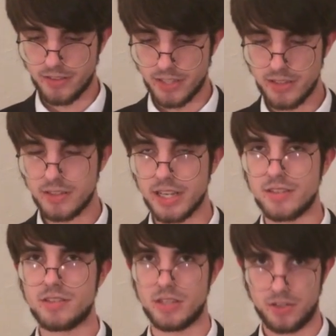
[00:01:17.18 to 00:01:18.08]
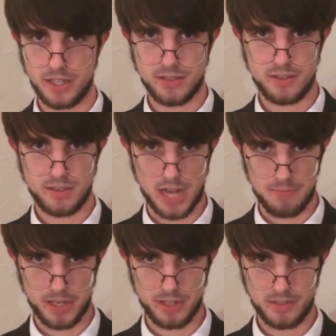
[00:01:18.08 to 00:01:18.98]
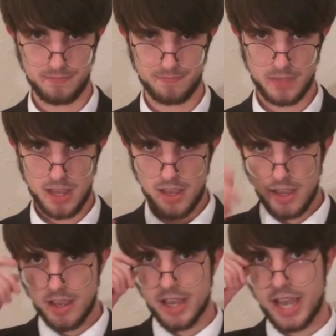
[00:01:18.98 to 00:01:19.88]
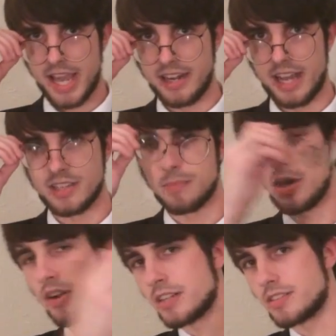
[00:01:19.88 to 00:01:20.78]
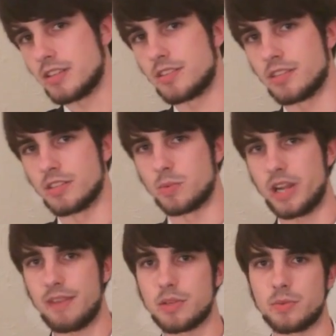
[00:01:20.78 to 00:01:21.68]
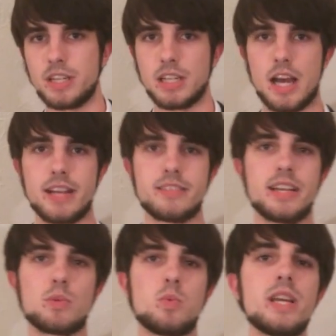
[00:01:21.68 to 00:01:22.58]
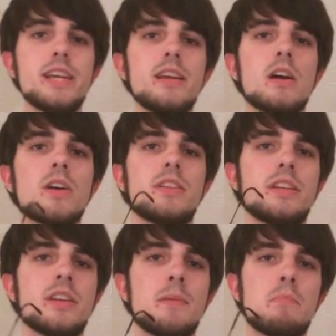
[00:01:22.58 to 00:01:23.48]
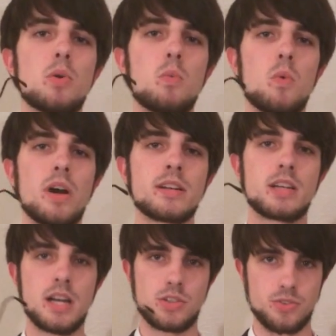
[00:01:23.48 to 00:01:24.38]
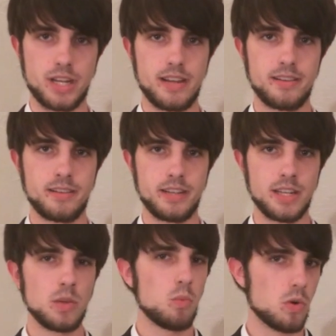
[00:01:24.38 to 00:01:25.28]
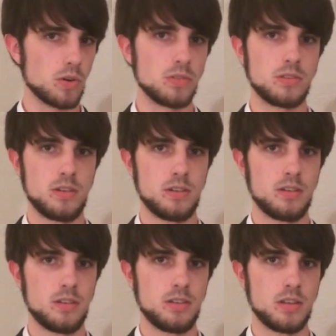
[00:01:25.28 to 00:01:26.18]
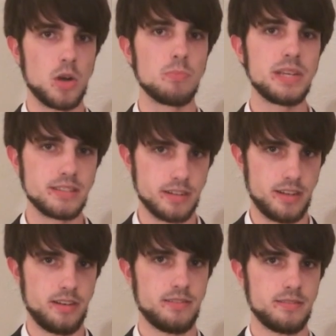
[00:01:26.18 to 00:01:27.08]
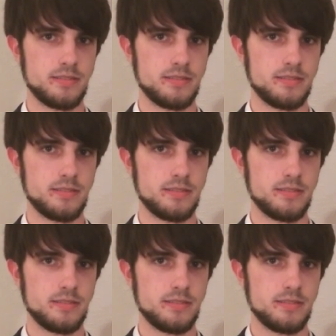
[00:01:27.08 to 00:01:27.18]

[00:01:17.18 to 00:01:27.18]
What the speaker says: This is a serious topic, and as American citizens, we have to realize that we are the #1 country in the world. Obesity.